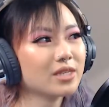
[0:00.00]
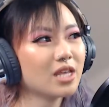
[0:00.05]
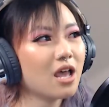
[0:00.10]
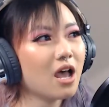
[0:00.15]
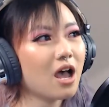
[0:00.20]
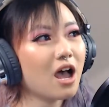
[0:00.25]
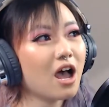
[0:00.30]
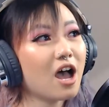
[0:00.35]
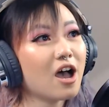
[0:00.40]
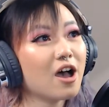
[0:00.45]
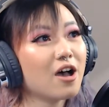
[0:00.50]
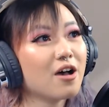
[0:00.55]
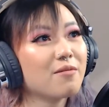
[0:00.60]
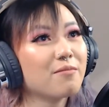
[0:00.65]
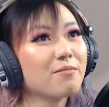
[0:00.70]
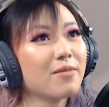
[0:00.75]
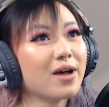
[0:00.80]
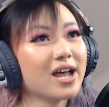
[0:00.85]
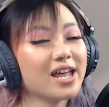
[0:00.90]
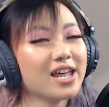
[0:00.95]

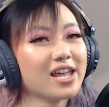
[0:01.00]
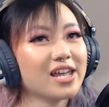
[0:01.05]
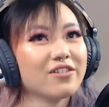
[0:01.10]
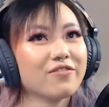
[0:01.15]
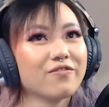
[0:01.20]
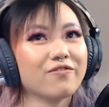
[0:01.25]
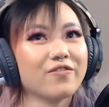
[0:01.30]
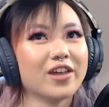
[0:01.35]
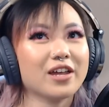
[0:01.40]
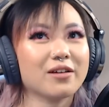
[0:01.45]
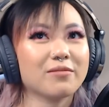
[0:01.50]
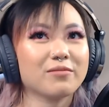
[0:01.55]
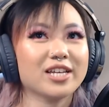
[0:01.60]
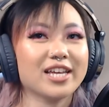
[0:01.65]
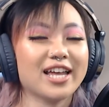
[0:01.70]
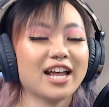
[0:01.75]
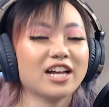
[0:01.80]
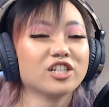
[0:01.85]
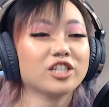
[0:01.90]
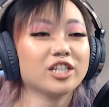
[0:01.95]
My family
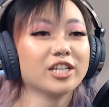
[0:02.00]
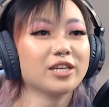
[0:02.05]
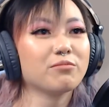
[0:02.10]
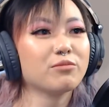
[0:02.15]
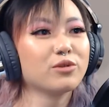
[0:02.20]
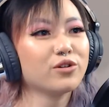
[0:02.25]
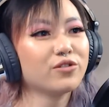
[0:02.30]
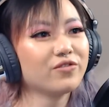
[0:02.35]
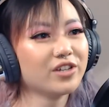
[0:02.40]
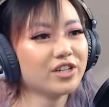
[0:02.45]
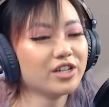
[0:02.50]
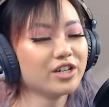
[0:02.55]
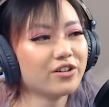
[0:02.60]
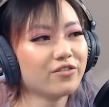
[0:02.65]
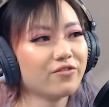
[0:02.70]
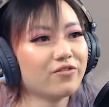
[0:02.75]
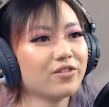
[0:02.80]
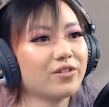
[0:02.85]
actually moved here from